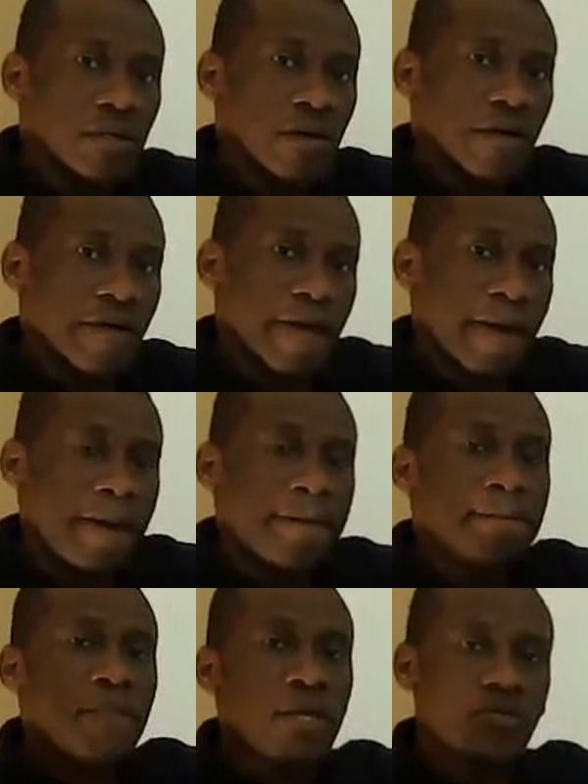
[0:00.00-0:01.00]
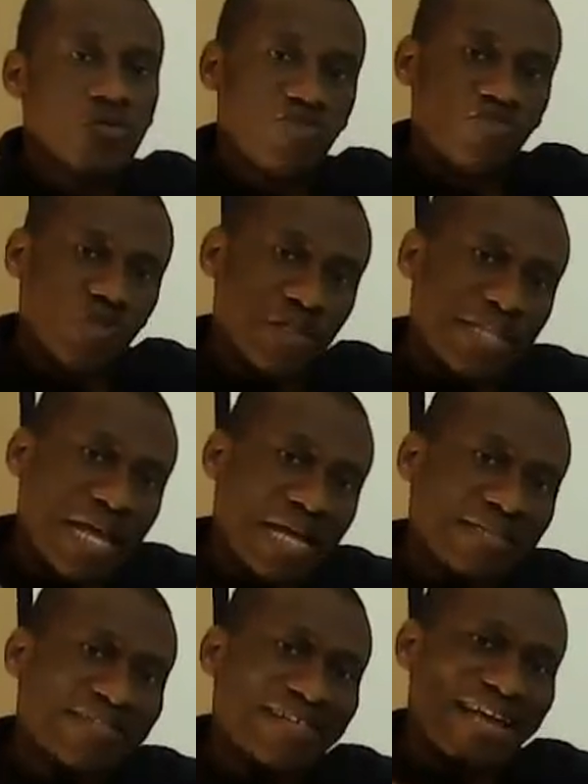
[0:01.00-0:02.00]
Okay, which you now
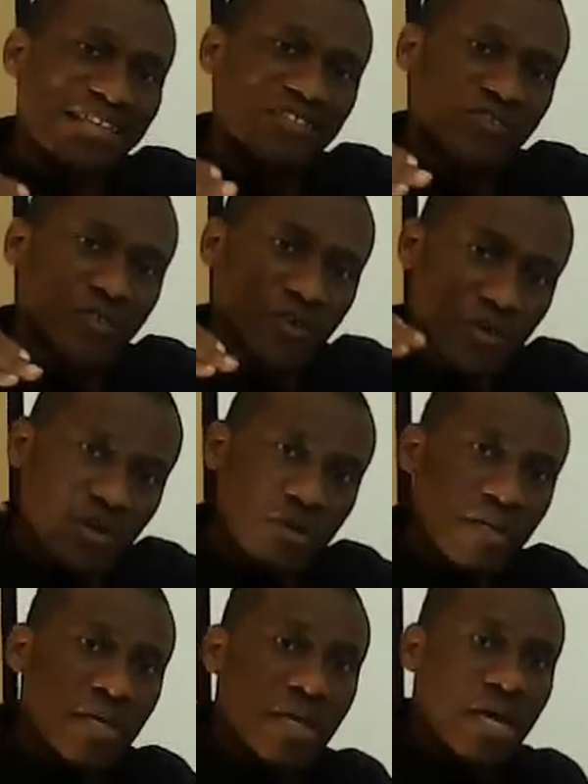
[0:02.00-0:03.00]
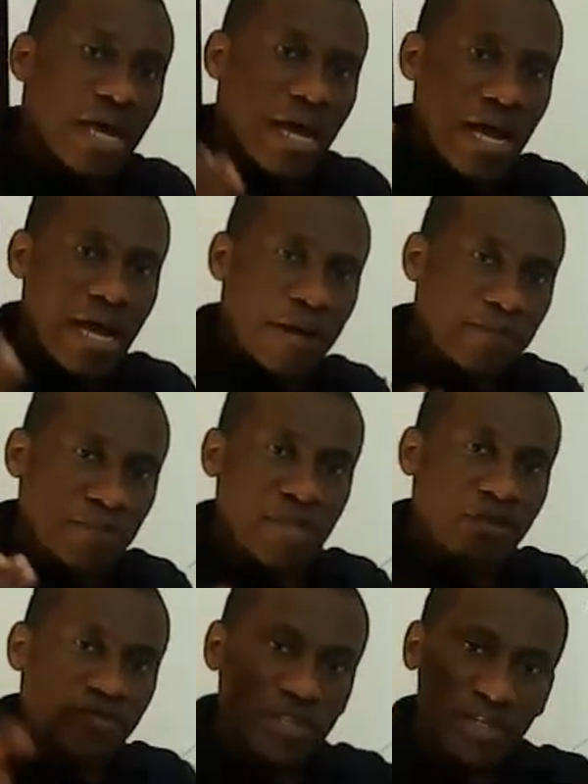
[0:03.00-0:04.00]
try to,
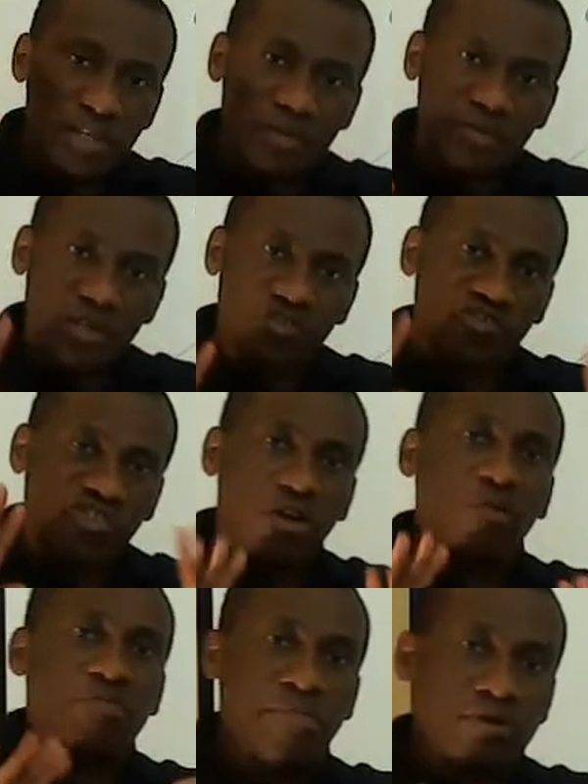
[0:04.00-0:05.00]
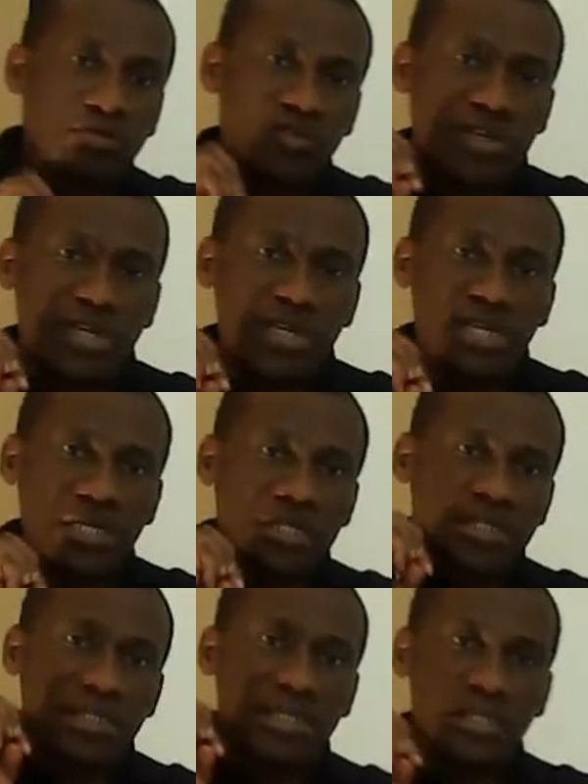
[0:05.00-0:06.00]
if the shock bottle
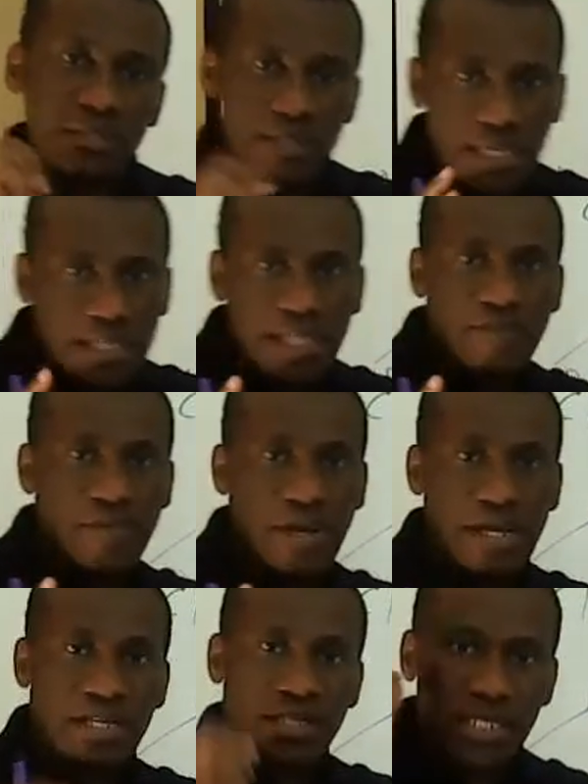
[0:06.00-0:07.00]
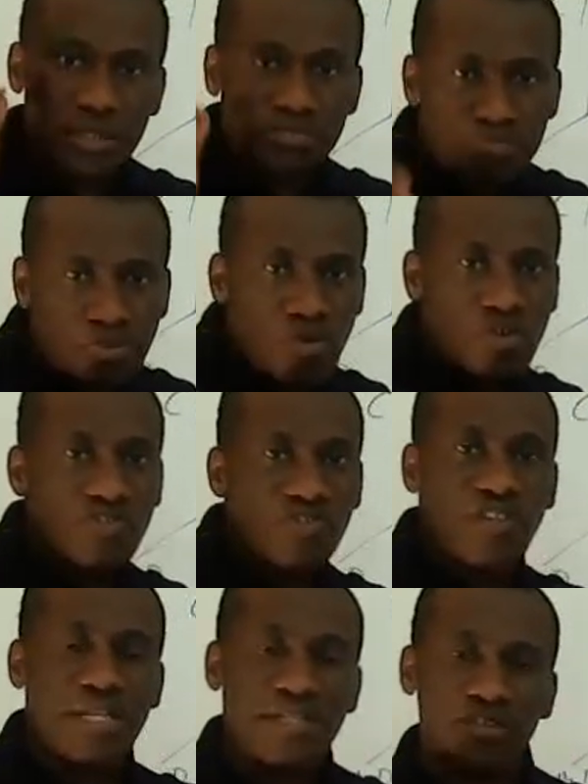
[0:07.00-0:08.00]
is
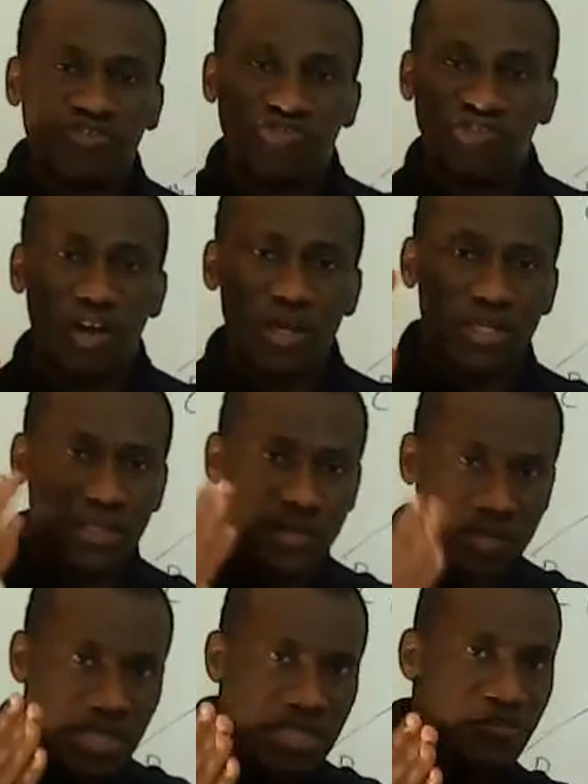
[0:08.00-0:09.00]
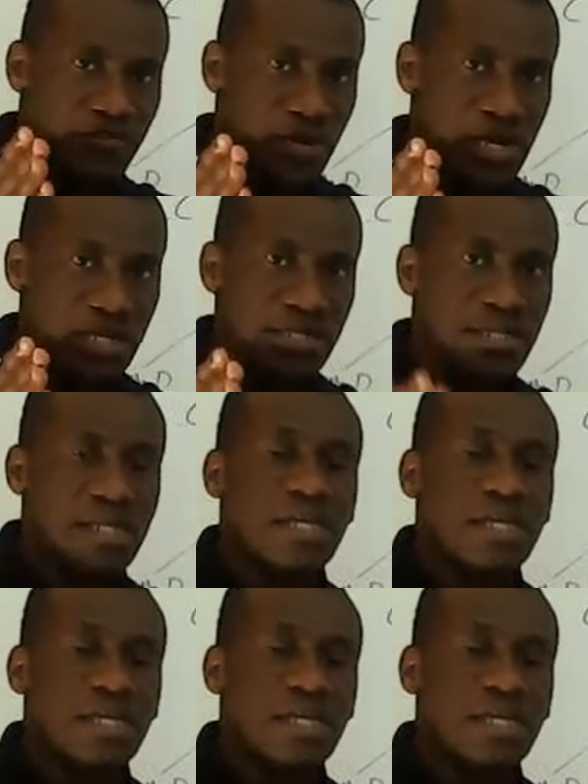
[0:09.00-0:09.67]
pushed and the shock is delivered,